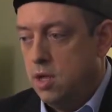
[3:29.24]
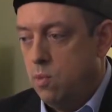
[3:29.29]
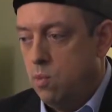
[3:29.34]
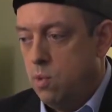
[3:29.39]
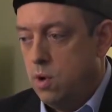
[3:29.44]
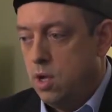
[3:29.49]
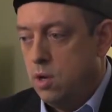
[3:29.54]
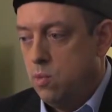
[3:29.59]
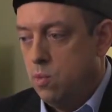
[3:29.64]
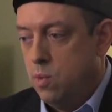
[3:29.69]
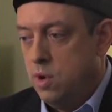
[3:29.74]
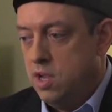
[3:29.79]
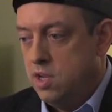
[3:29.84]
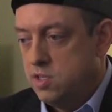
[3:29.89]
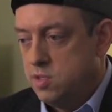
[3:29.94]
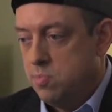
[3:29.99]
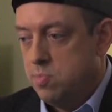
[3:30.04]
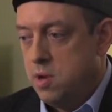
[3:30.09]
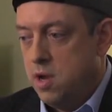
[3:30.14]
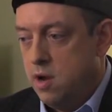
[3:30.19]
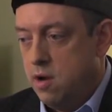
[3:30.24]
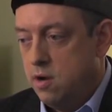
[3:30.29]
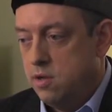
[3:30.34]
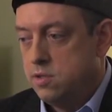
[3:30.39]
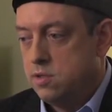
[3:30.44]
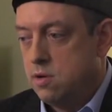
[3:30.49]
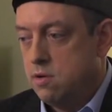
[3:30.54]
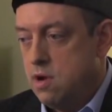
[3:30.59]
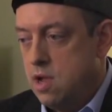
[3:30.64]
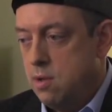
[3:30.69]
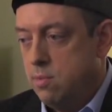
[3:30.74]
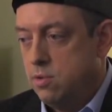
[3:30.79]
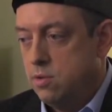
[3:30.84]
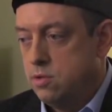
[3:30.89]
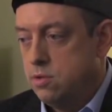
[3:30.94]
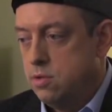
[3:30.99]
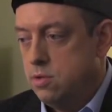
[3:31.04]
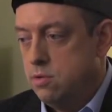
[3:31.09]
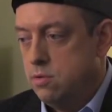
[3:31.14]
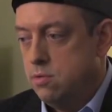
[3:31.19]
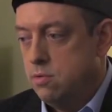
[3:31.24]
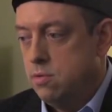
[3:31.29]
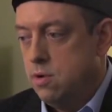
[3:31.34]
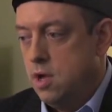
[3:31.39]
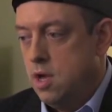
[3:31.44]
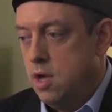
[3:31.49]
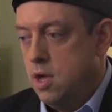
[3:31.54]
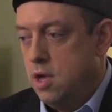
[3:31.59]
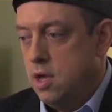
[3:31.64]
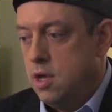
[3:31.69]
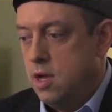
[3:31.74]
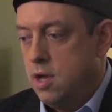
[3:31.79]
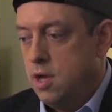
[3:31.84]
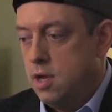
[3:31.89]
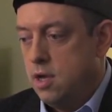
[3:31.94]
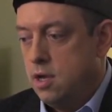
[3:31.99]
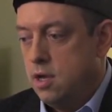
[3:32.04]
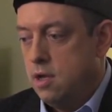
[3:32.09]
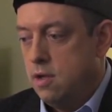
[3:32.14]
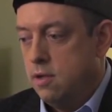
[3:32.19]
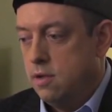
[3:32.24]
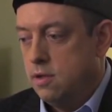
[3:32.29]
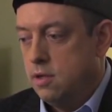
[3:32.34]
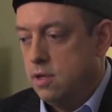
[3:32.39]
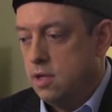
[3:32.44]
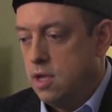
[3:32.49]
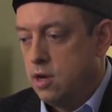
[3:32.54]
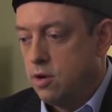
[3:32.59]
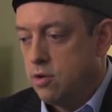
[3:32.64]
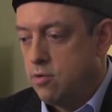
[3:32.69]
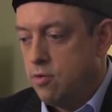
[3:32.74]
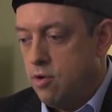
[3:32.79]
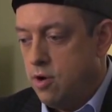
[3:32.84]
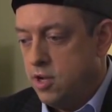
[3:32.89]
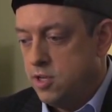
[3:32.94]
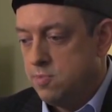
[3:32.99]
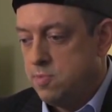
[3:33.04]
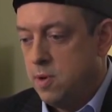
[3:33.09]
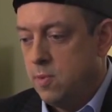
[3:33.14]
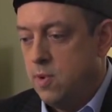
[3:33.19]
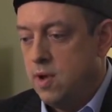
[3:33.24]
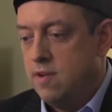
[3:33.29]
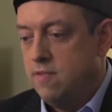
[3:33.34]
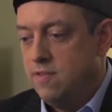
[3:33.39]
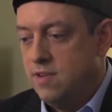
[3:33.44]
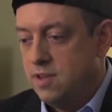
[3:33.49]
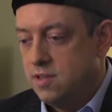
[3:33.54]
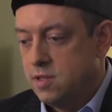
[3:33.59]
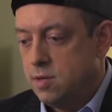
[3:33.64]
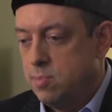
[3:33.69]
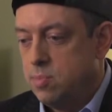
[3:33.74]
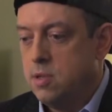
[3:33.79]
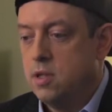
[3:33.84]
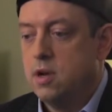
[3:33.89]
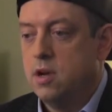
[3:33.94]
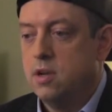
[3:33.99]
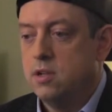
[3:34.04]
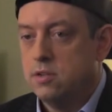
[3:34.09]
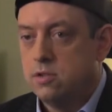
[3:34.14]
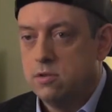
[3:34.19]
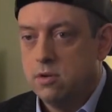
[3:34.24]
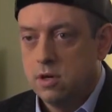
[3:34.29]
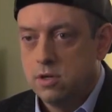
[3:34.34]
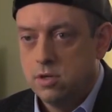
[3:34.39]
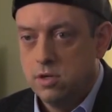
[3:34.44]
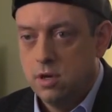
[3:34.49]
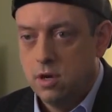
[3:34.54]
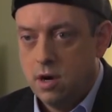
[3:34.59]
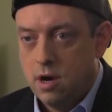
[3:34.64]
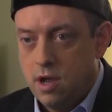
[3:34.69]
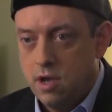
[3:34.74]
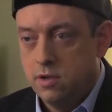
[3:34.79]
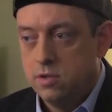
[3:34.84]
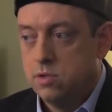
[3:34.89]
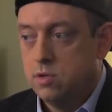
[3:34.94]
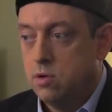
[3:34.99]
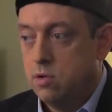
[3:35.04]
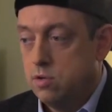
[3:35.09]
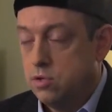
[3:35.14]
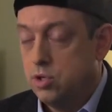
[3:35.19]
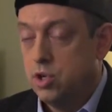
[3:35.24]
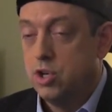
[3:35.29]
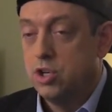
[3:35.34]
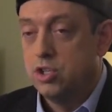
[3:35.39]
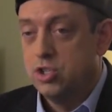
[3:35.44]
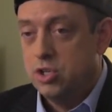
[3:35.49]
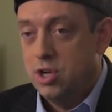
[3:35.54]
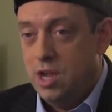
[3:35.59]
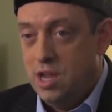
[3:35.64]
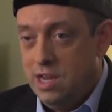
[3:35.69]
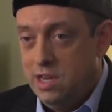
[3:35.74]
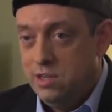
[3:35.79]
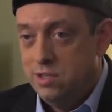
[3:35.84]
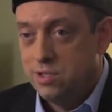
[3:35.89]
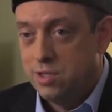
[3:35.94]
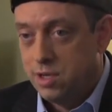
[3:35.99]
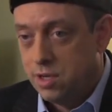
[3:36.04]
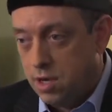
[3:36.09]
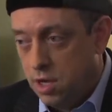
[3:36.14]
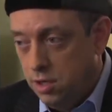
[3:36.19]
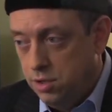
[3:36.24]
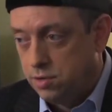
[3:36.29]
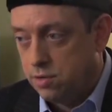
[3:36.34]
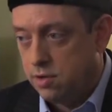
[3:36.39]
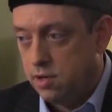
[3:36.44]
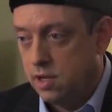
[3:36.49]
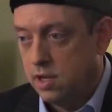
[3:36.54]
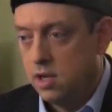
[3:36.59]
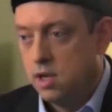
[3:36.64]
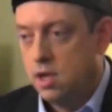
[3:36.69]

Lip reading: what we as parents are able to get across by way of discipline and instruction in our household is going to change the country.